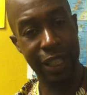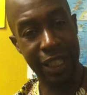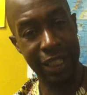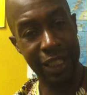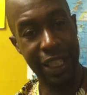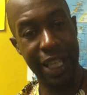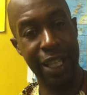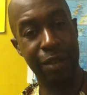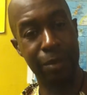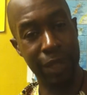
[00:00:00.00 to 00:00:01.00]
to
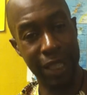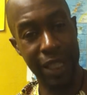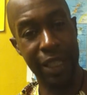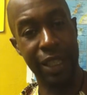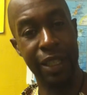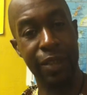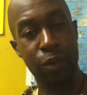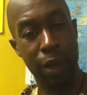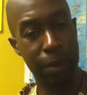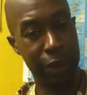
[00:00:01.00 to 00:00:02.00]
understand politically
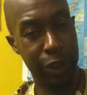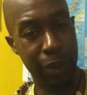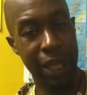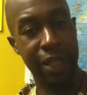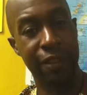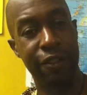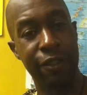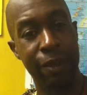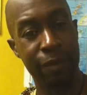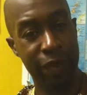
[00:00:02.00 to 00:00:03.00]
what perspective
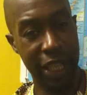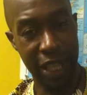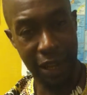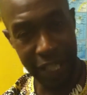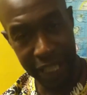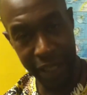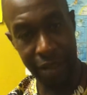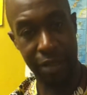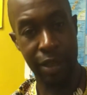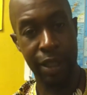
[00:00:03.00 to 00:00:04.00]
they are in